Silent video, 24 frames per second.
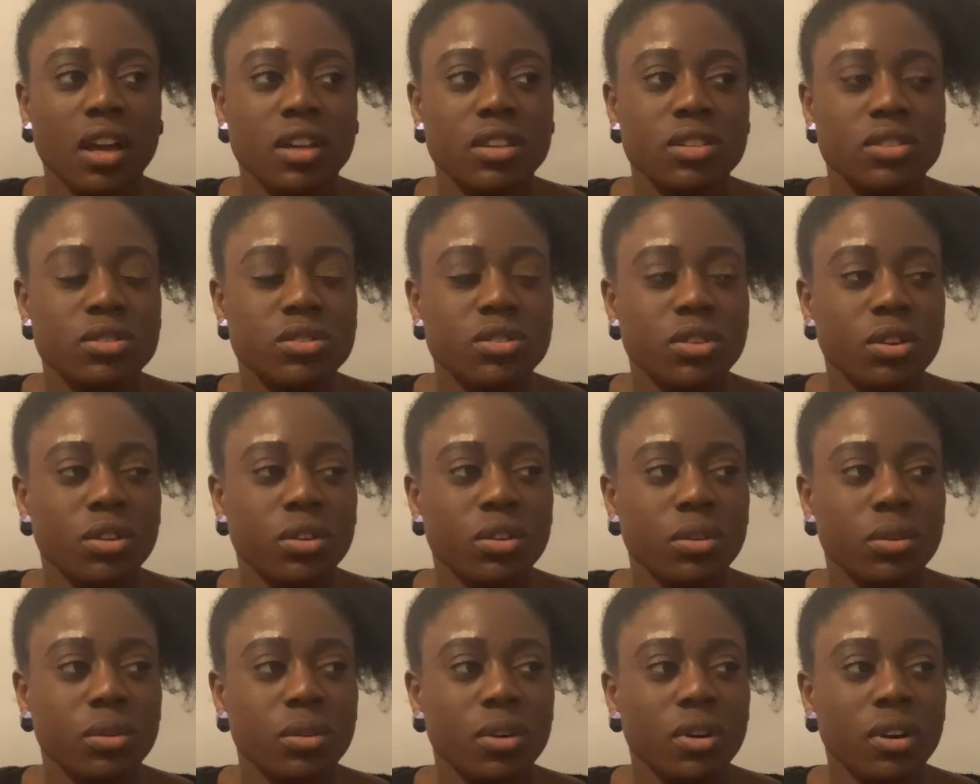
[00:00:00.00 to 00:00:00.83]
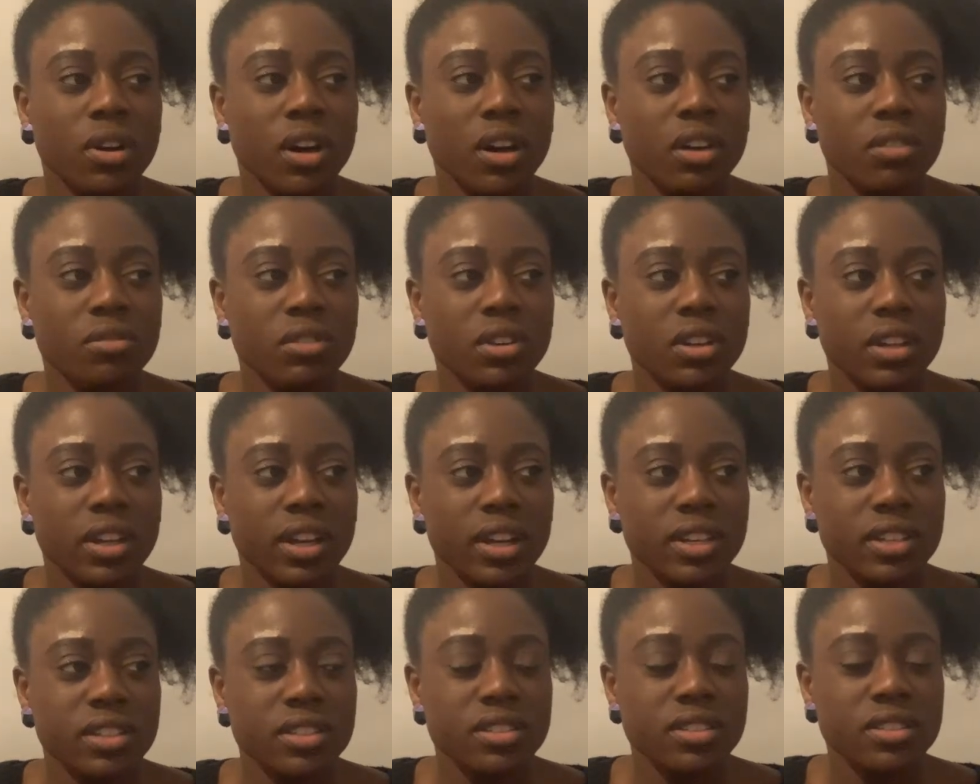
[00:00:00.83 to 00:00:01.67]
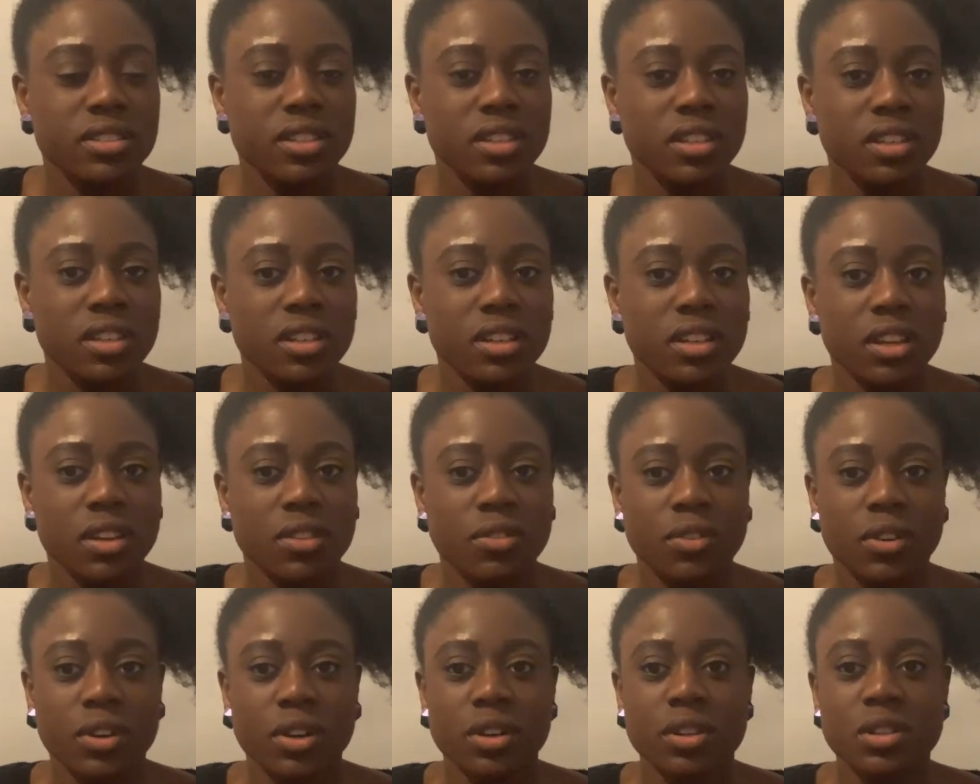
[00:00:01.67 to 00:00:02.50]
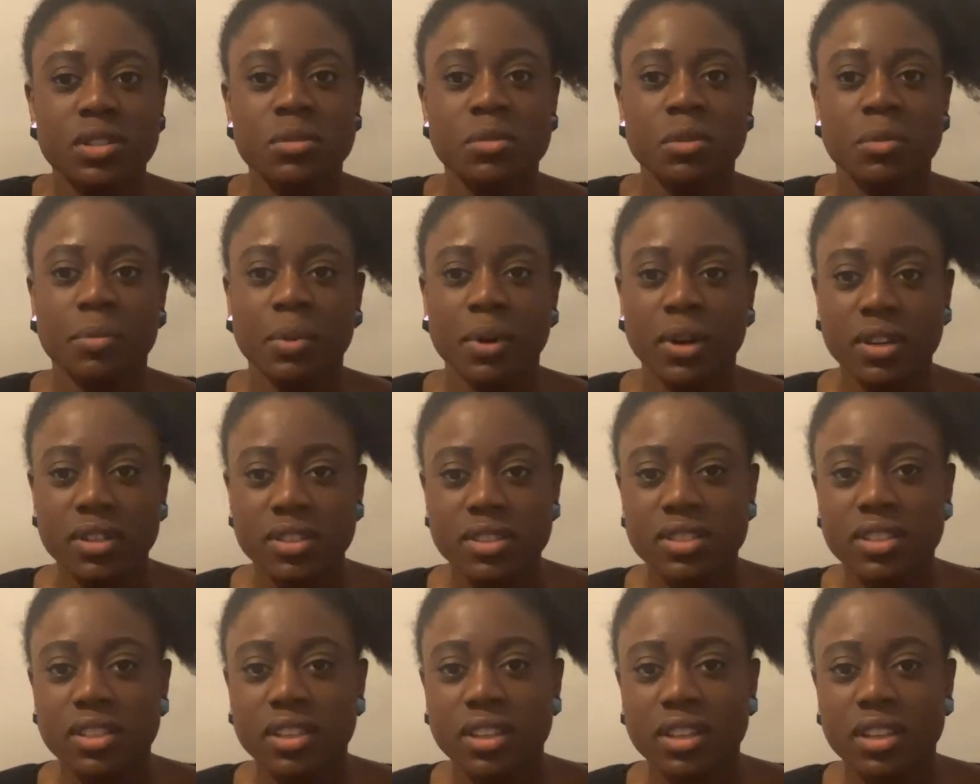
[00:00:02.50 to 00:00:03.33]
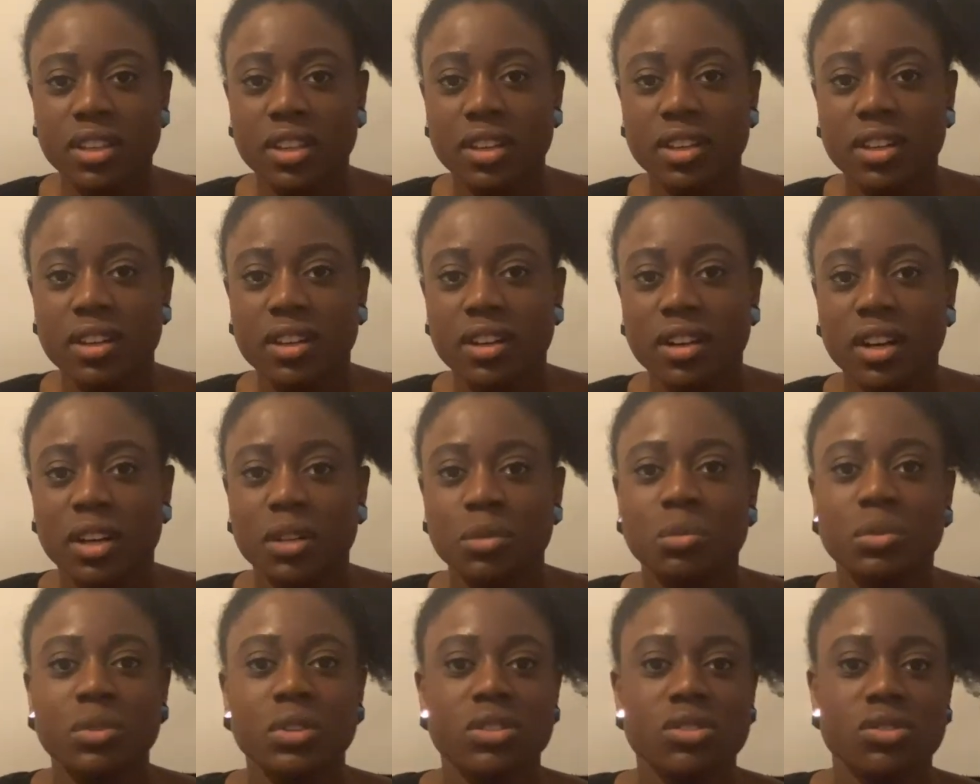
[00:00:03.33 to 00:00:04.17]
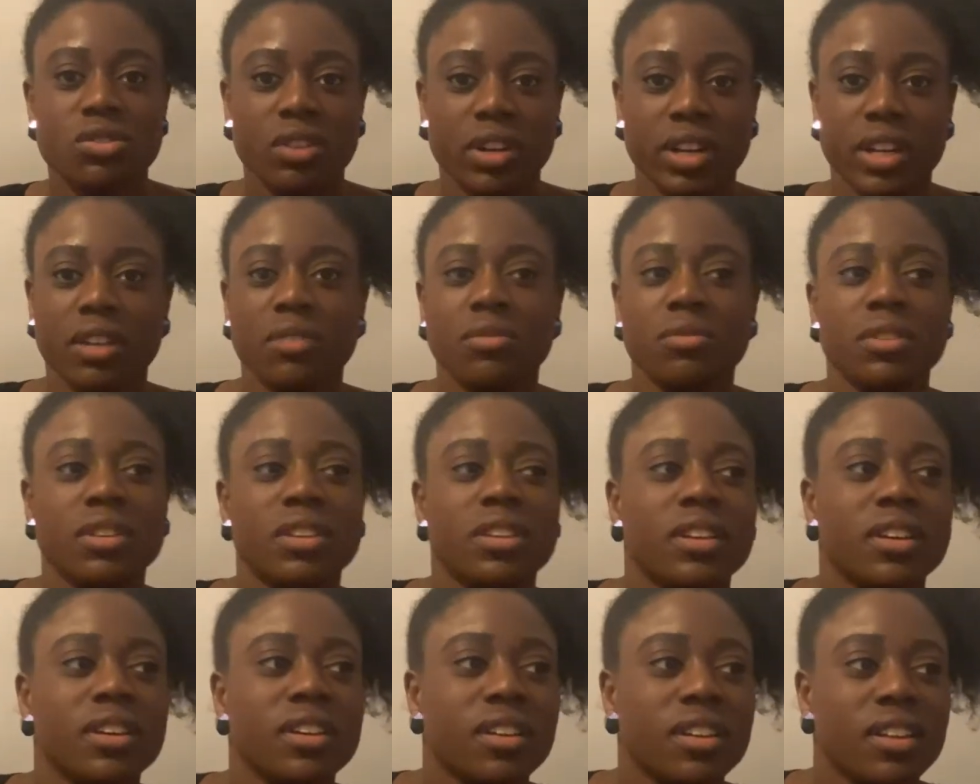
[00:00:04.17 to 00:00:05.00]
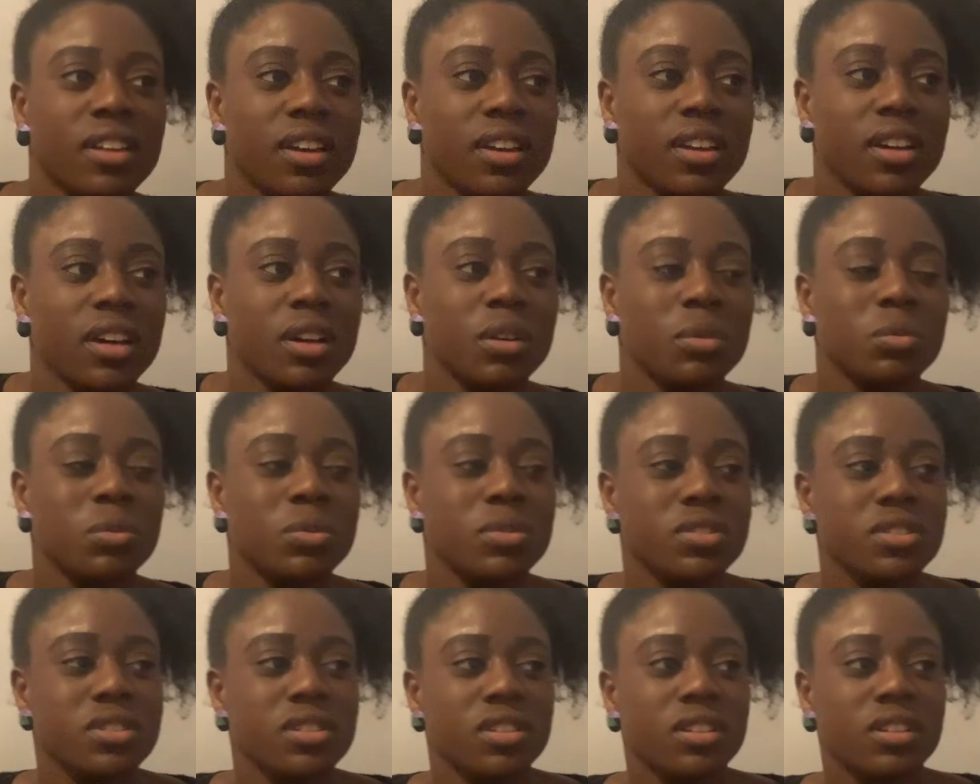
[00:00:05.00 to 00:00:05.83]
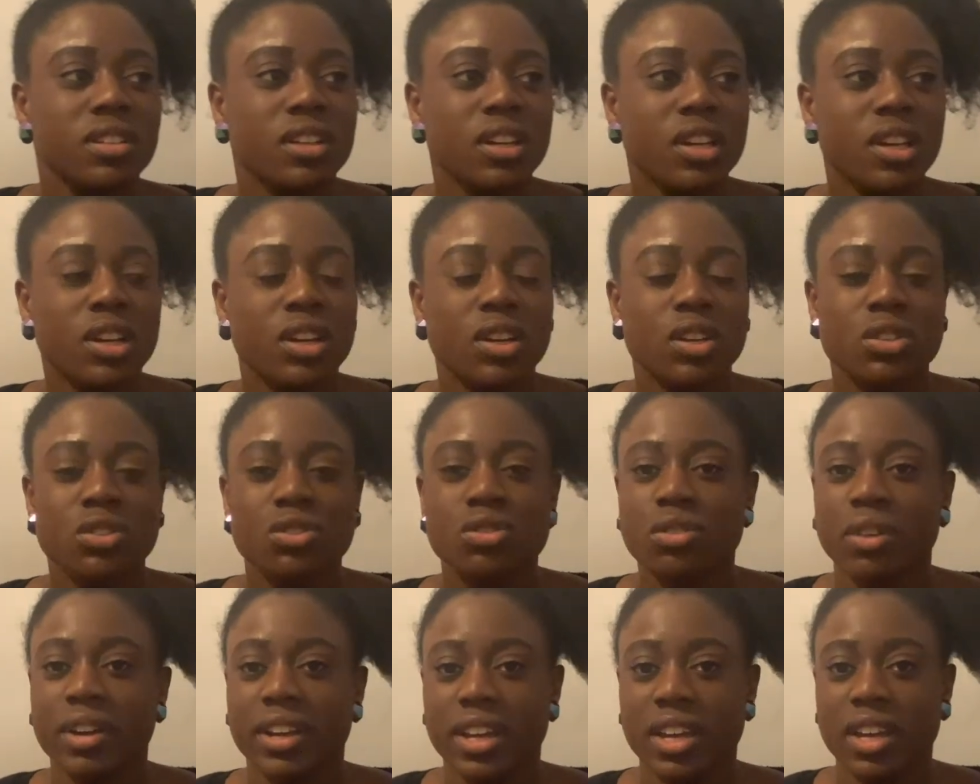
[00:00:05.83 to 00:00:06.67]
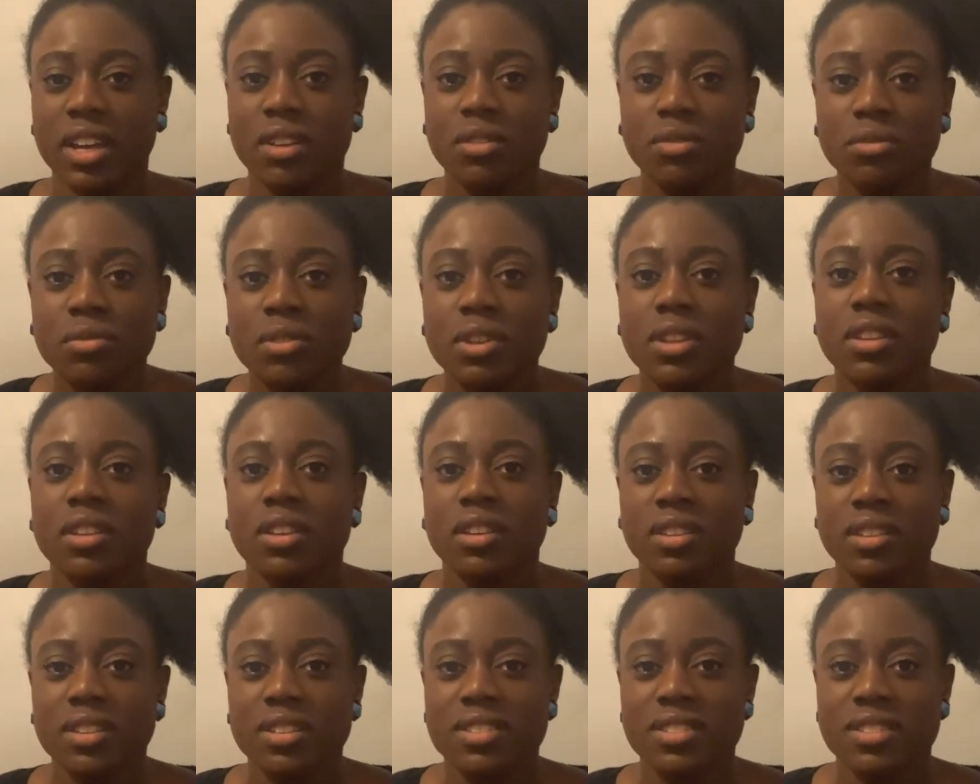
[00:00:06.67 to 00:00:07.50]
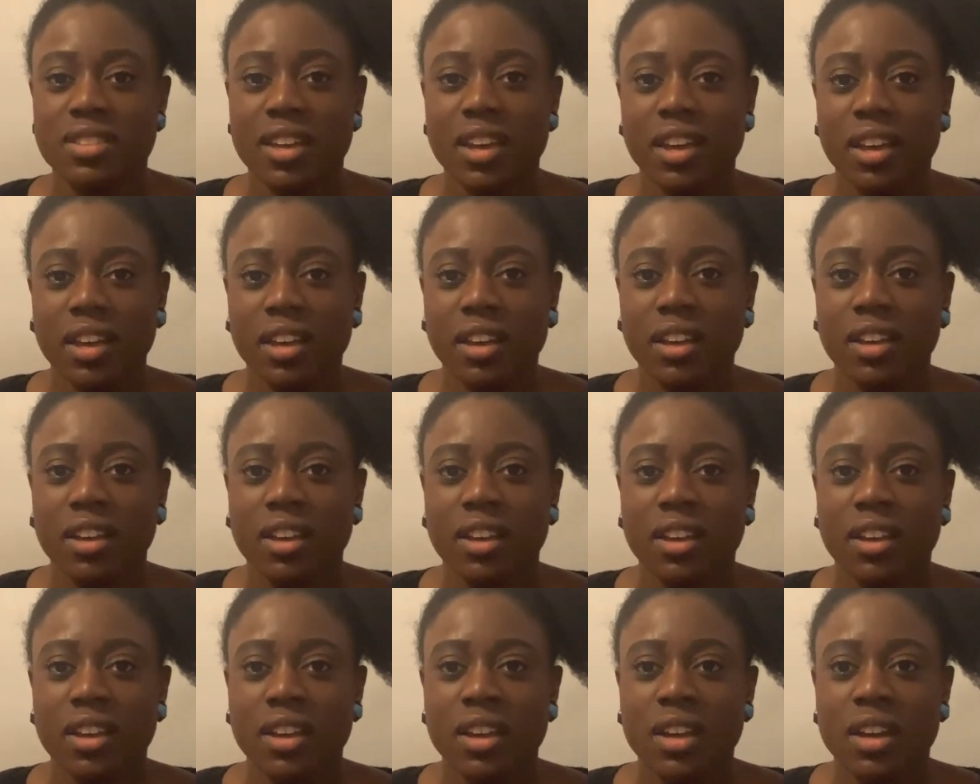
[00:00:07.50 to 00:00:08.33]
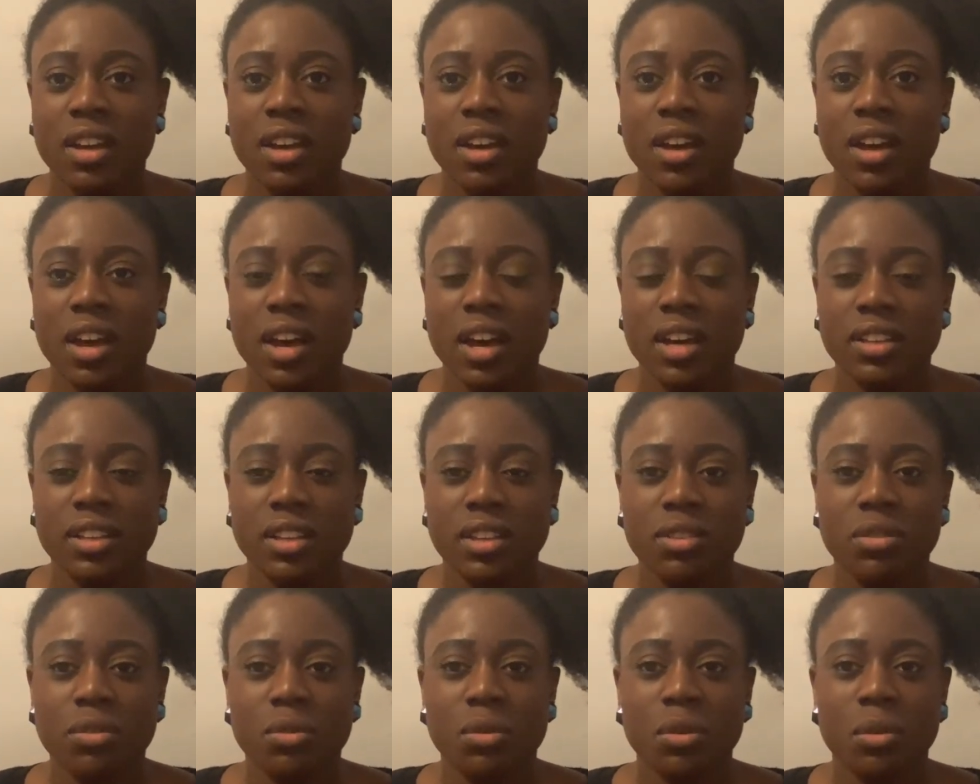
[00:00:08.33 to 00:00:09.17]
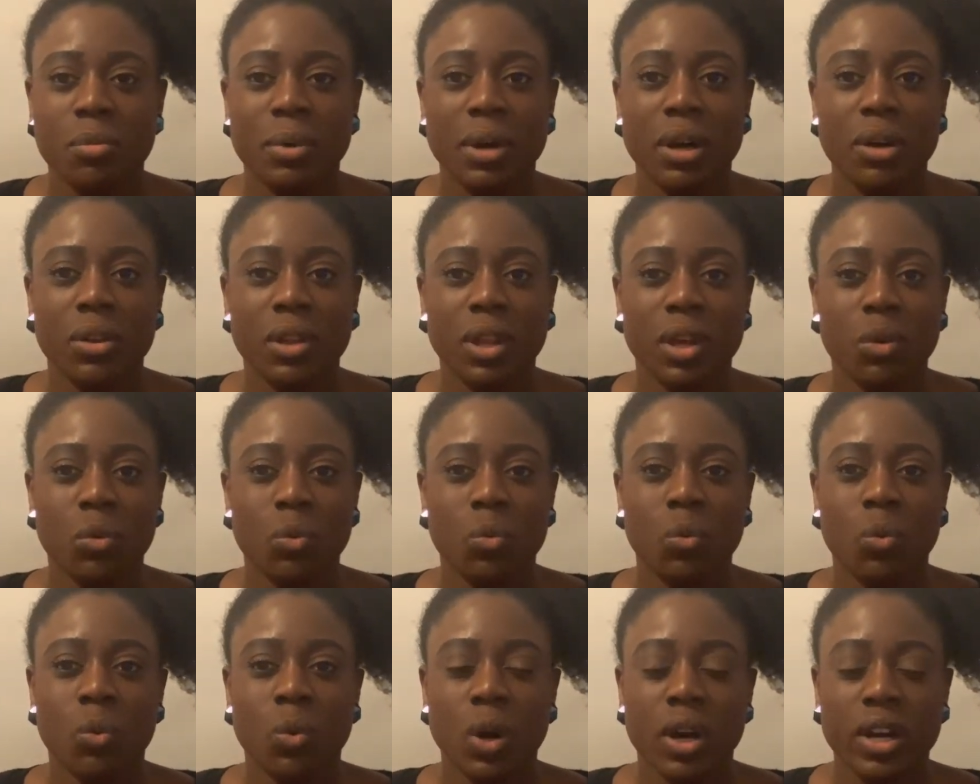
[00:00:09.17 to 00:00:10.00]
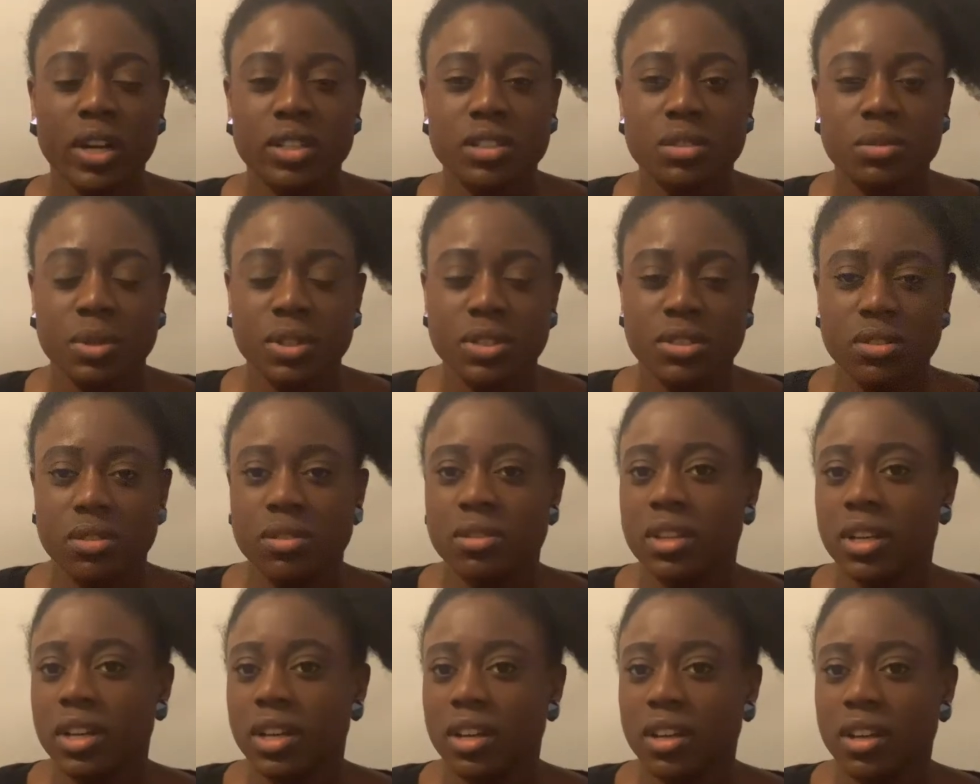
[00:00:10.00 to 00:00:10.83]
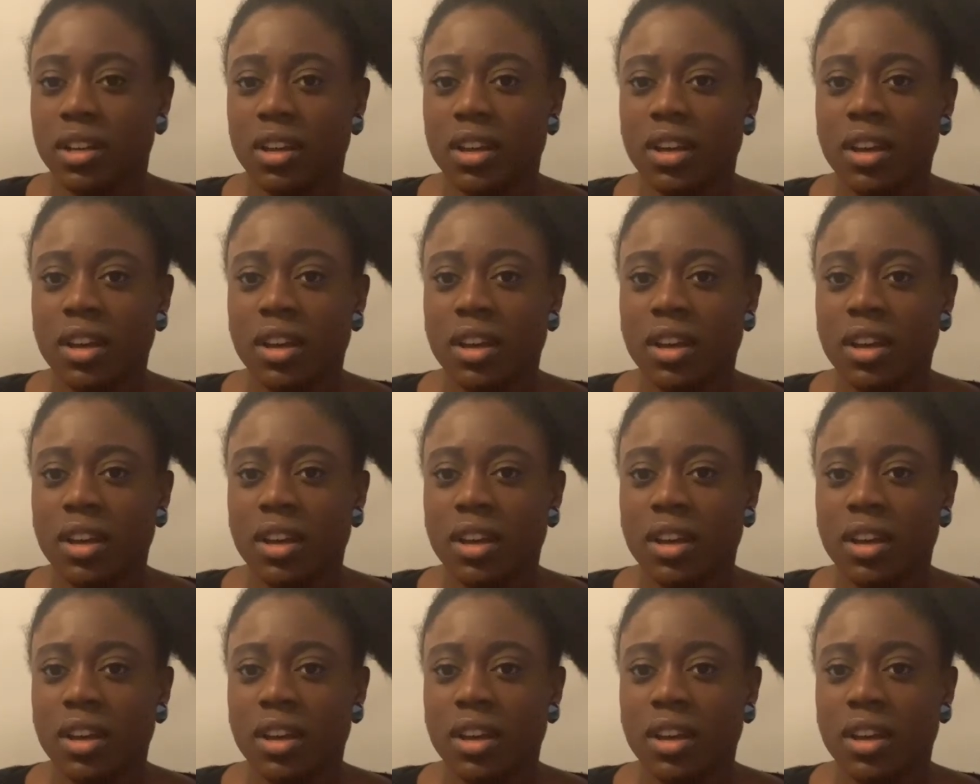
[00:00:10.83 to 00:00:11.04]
So I realized if I go to a party, I want to try everything. Like I want to try everything that's there. And I thought about like, why do I do that?